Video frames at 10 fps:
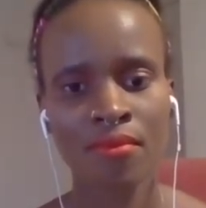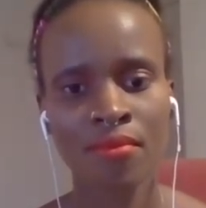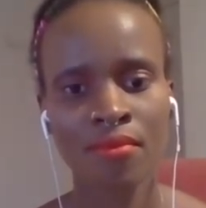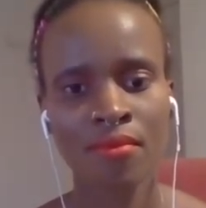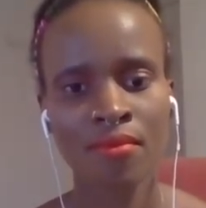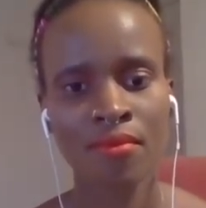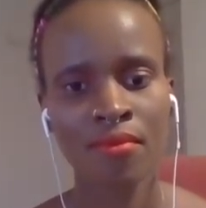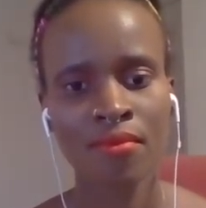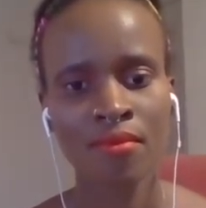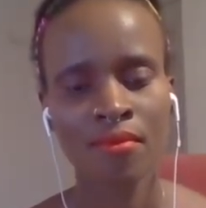
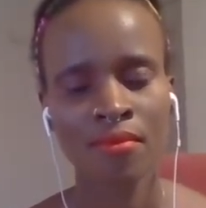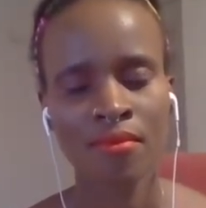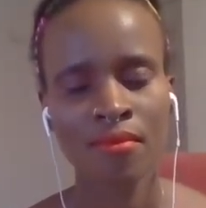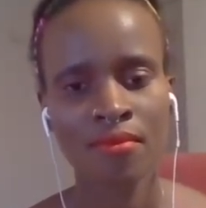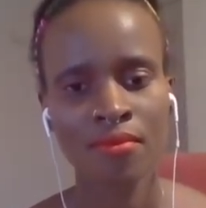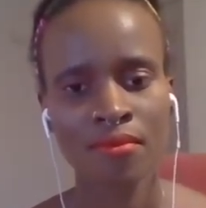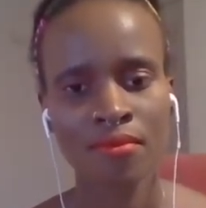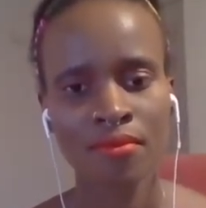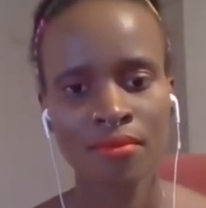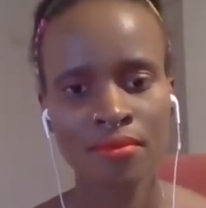
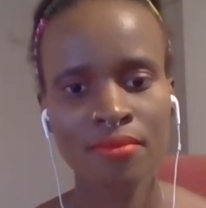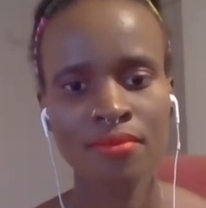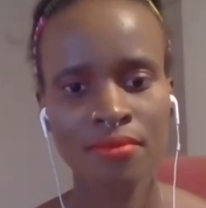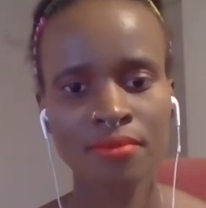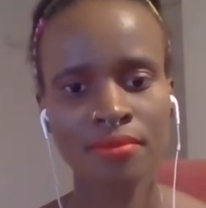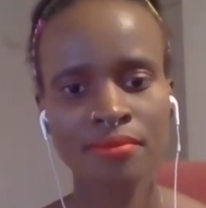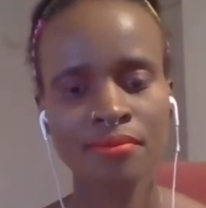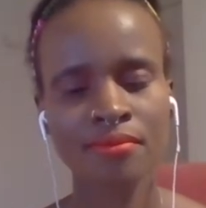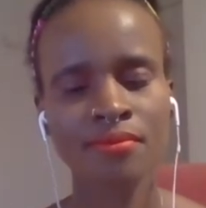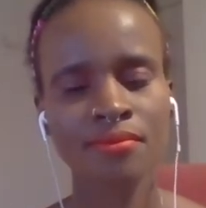
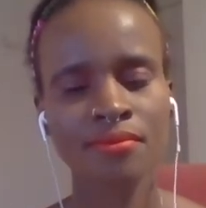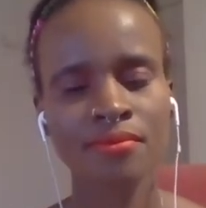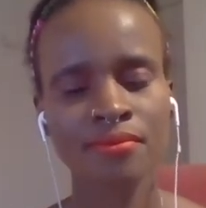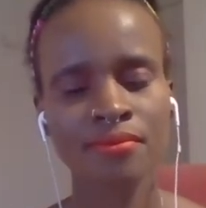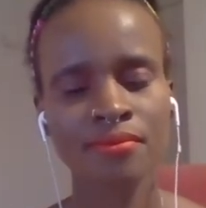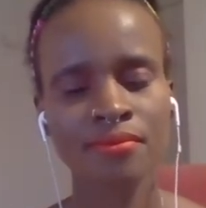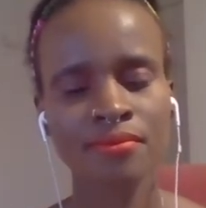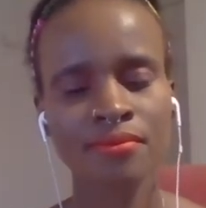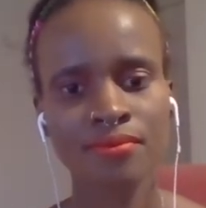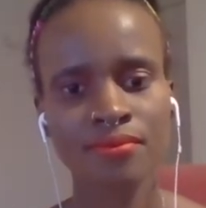
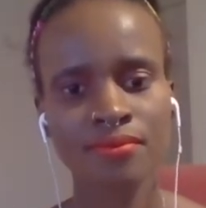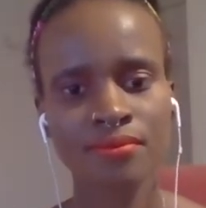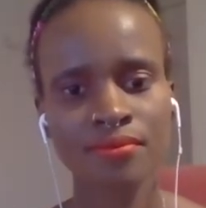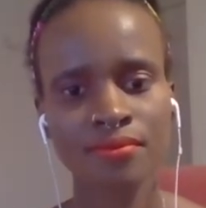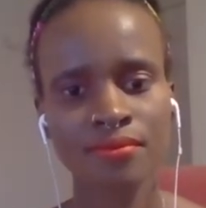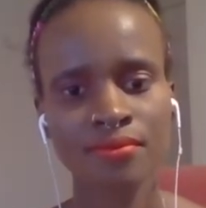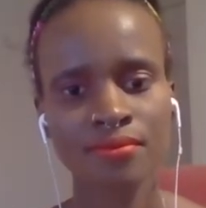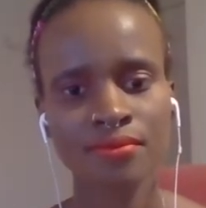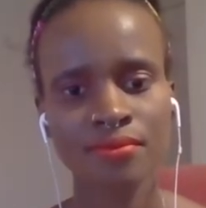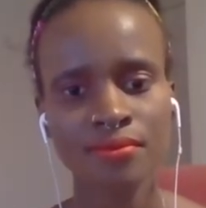
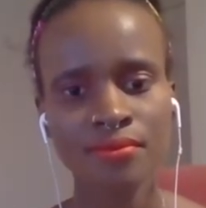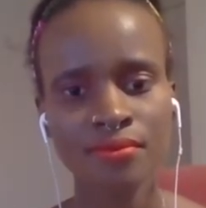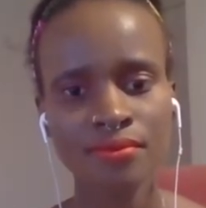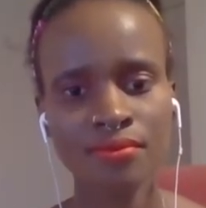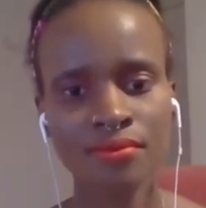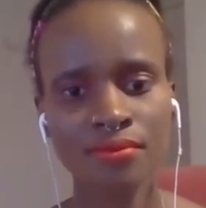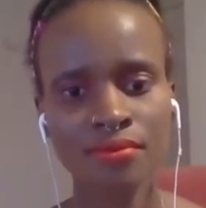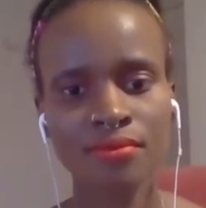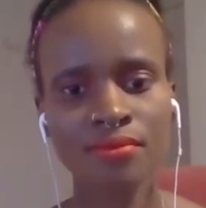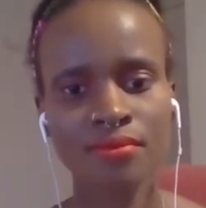
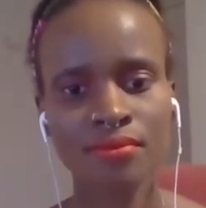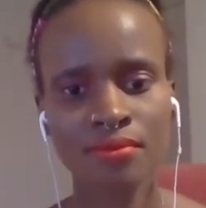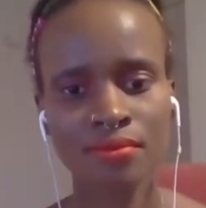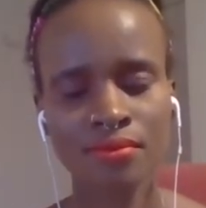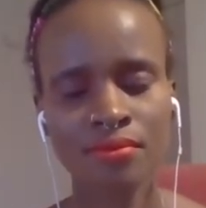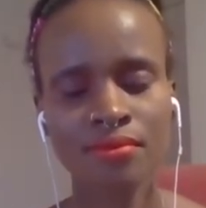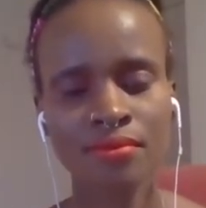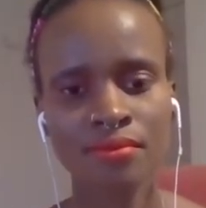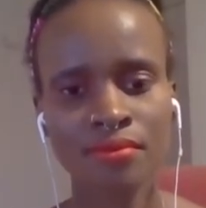This person isn't speaking.